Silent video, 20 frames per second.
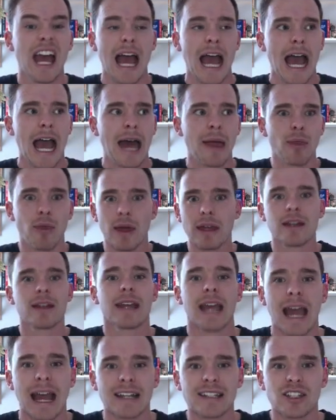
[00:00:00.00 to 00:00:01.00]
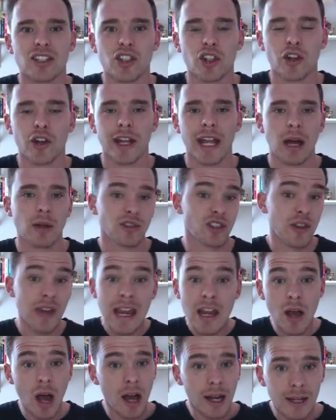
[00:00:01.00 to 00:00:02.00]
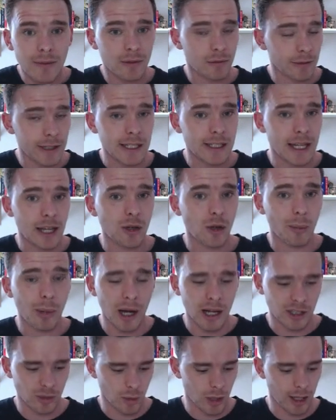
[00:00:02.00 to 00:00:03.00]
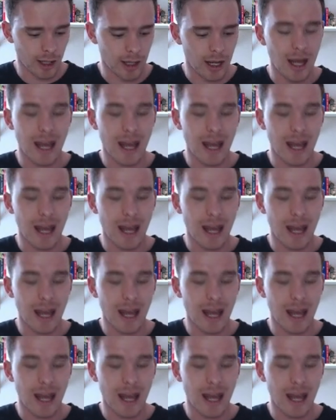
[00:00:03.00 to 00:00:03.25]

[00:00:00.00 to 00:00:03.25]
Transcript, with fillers: and they can get access to your account. So they can't even reset your password.